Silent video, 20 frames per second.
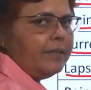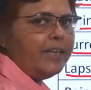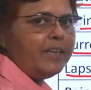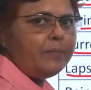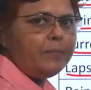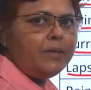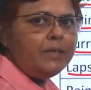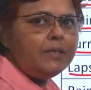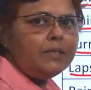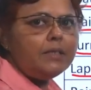That
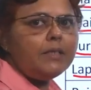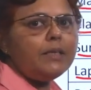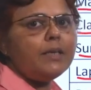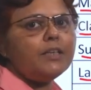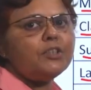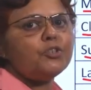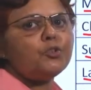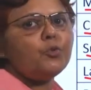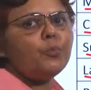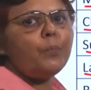means he
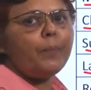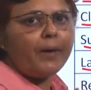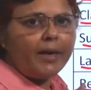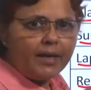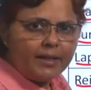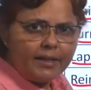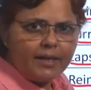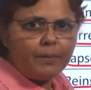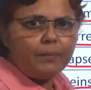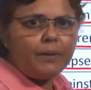has to pay
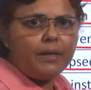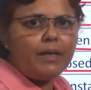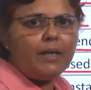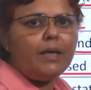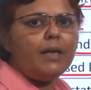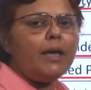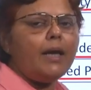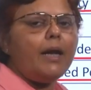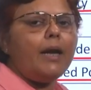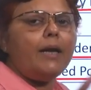the money
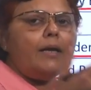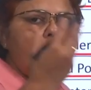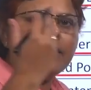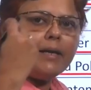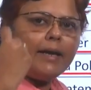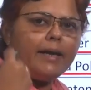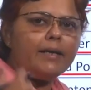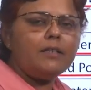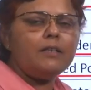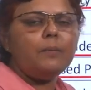and
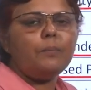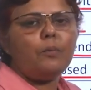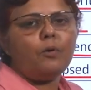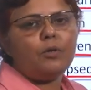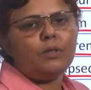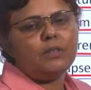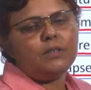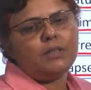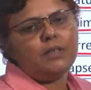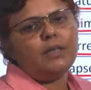get the
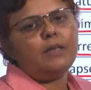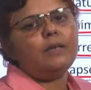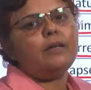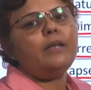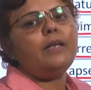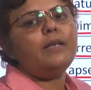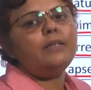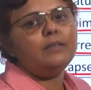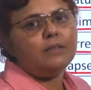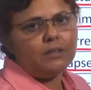policy
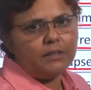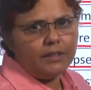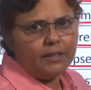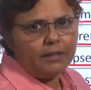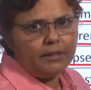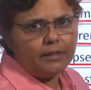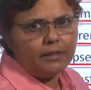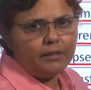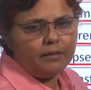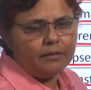
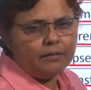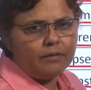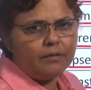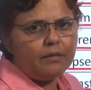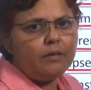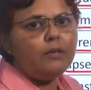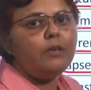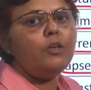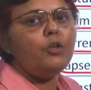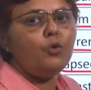reinstated,
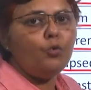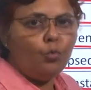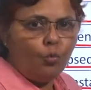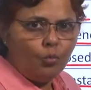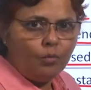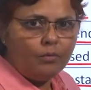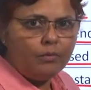renew.